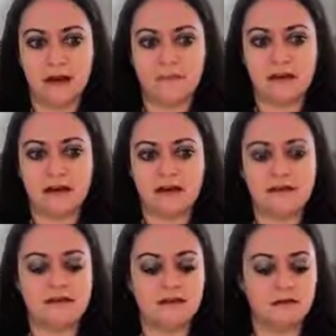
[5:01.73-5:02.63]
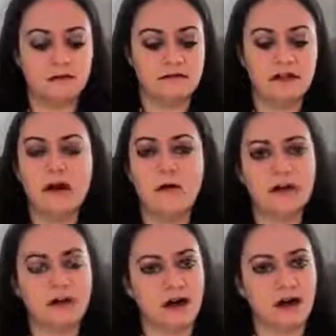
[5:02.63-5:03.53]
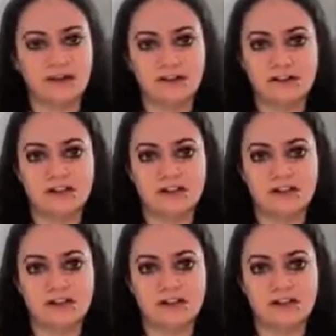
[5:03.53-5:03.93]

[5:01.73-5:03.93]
because to go under contract,